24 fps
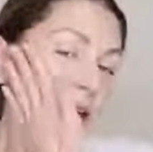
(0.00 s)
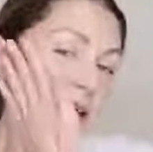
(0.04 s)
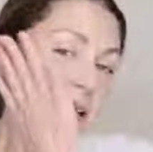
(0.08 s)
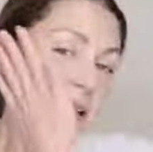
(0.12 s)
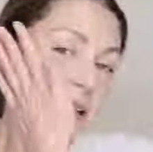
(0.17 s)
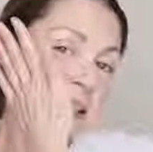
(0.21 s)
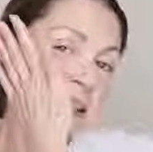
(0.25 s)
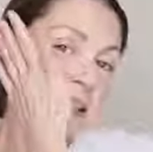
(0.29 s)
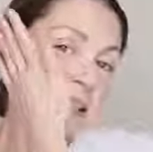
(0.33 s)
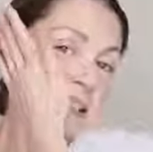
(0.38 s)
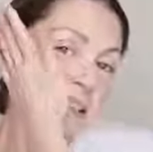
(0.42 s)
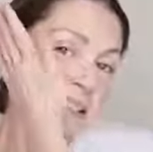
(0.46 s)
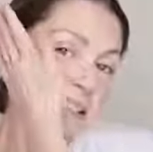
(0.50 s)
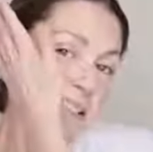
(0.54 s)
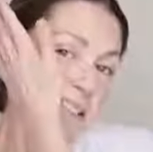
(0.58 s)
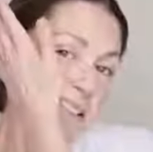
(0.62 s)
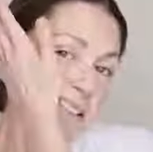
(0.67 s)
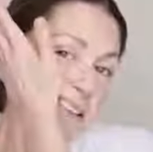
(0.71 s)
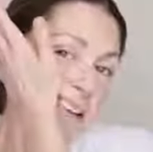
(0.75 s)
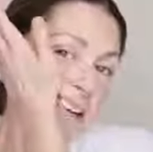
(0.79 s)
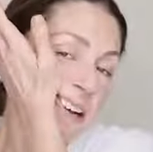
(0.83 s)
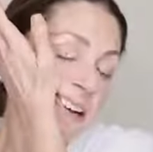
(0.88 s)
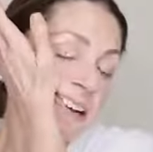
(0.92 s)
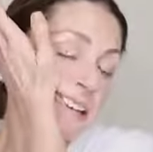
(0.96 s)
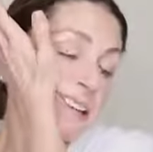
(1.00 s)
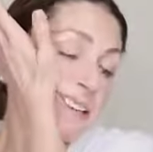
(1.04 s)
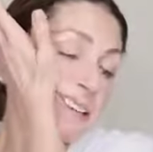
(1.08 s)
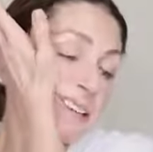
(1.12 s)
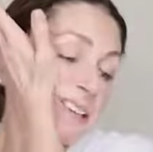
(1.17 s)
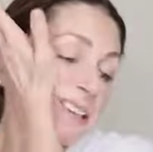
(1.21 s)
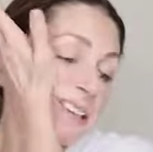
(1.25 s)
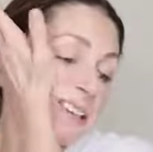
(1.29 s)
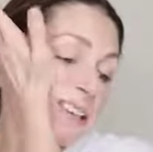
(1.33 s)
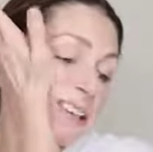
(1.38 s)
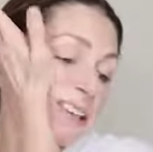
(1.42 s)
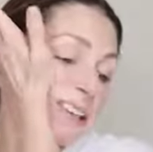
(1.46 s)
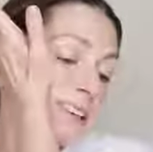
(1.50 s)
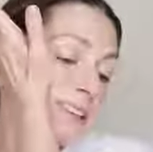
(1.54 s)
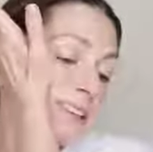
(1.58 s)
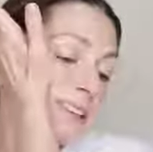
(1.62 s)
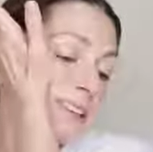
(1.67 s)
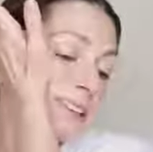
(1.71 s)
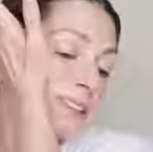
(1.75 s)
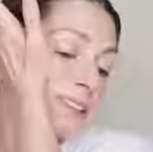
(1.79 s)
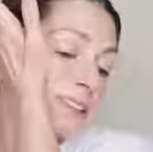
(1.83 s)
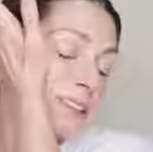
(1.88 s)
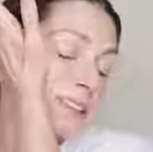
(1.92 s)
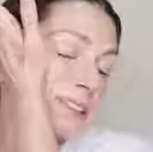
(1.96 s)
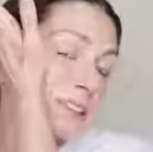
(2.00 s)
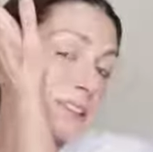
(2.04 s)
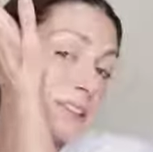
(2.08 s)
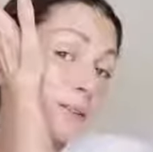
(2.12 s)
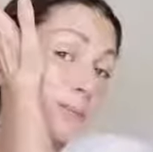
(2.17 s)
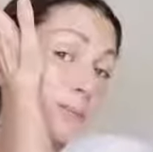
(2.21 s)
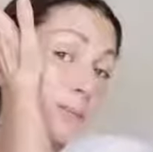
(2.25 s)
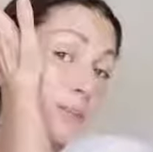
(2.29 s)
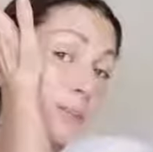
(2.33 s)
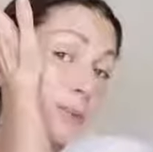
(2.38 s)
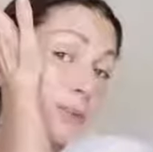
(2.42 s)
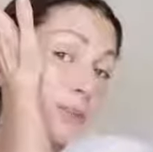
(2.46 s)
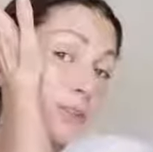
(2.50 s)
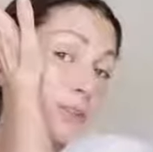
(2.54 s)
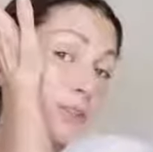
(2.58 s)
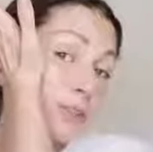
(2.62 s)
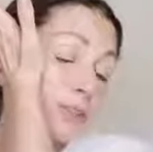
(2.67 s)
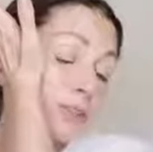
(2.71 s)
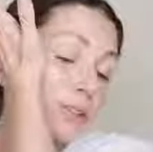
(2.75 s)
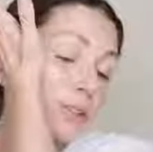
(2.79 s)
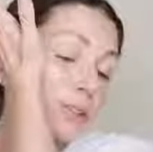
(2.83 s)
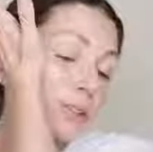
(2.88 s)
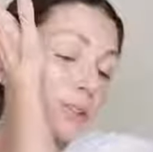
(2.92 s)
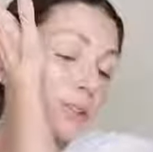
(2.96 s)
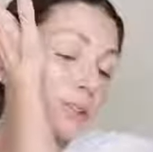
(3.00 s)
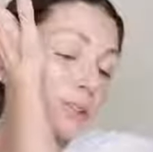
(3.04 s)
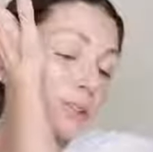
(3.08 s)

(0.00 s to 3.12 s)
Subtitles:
And then alternate, push,